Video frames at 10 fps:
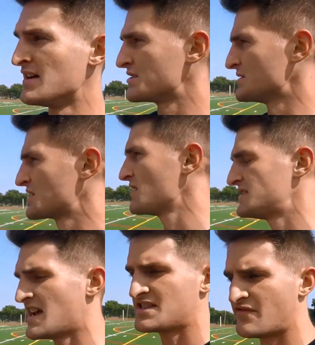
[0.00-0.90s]
So it's a good
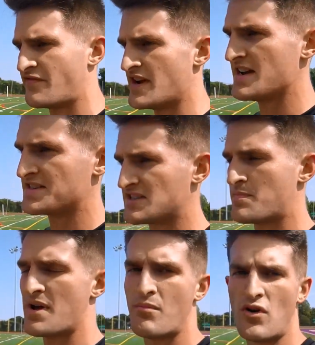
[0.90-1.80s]
test of fitness. It's a
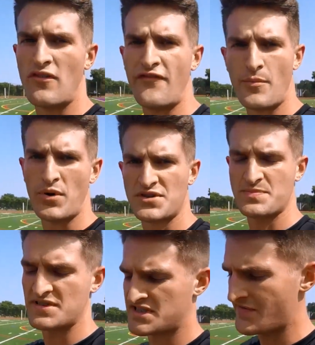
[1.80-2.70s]
bit more football
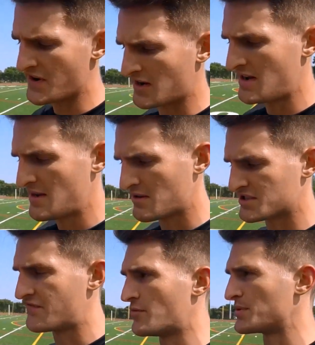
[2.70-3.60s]
specific,
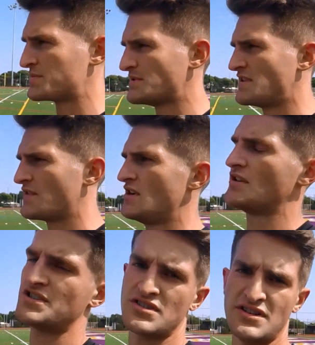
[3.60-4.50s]
because in football specific, you're
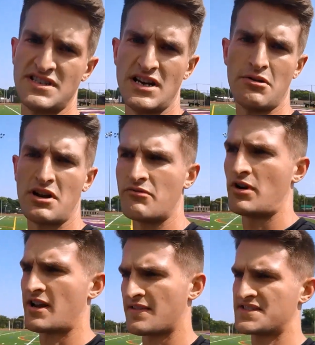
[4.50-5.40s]
not just continually
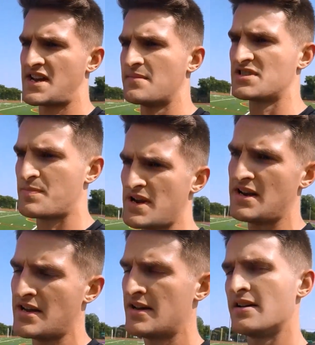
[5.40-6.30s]
running at the same
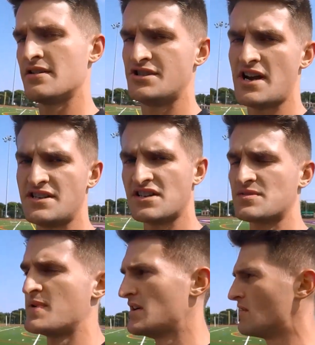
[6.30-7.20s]
speed, you're changing
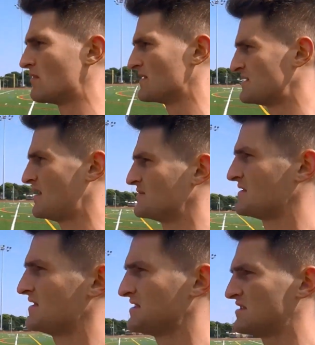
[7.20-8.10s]
speed all the time.
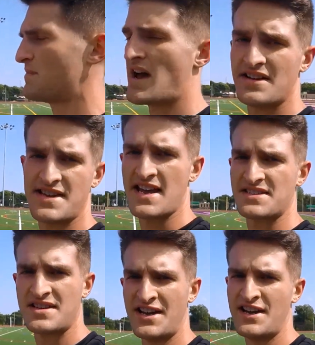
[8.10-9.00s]
So this is a better
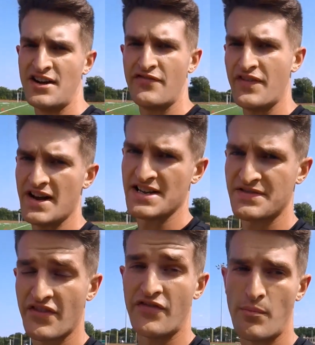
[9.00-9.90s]
test of fitness
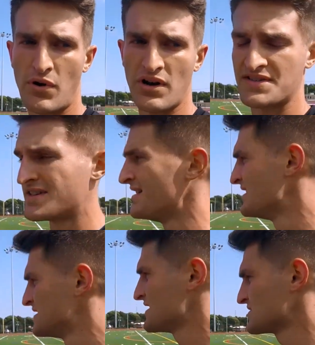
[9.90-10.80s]
for footballers.
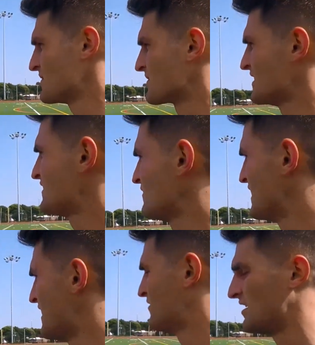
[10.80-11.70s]
So that's what I'm going to do
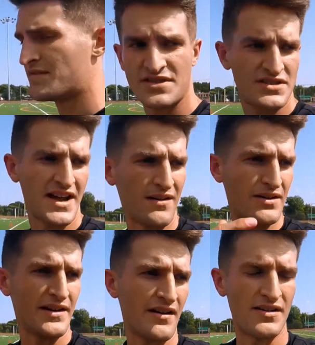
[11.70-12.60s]
now. I've just
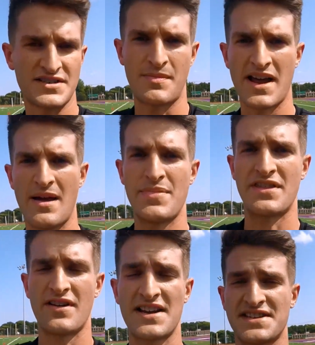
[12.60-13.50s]
downloaded it onto my
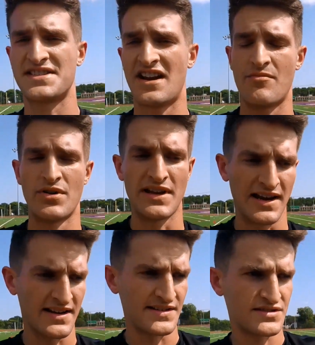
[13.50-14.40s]
MP3. As I said, I'll put the
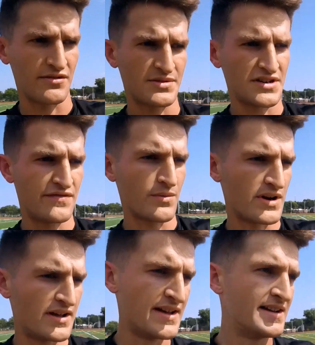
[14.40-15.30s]
link in the description if you
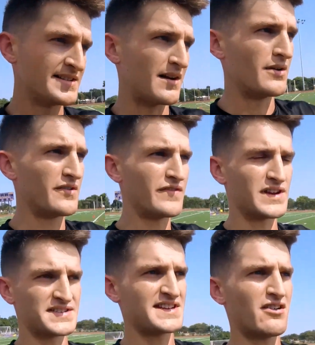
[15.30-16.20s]
want to download it for
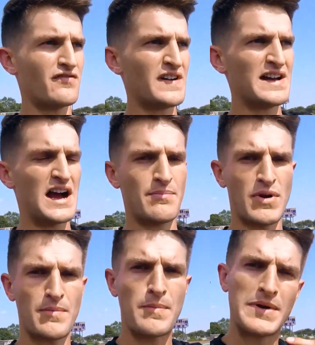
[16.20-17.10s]
yourself. I'll
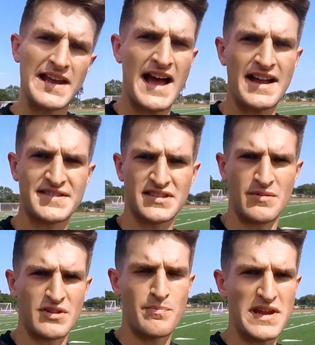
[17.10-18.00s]
probably add
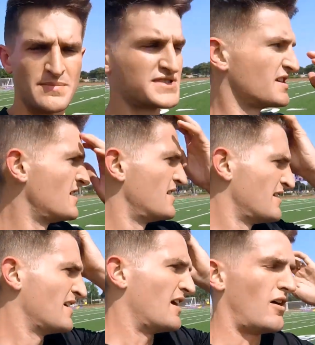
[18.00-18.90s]
some of the beeps
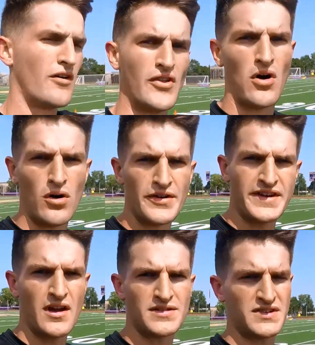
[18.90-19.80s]
on the
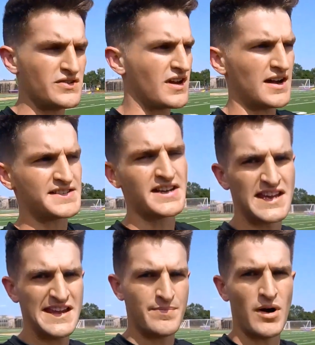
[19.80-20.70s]
audio so you guys can
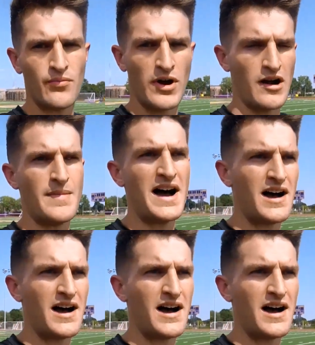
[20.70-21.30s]
keep up where I'm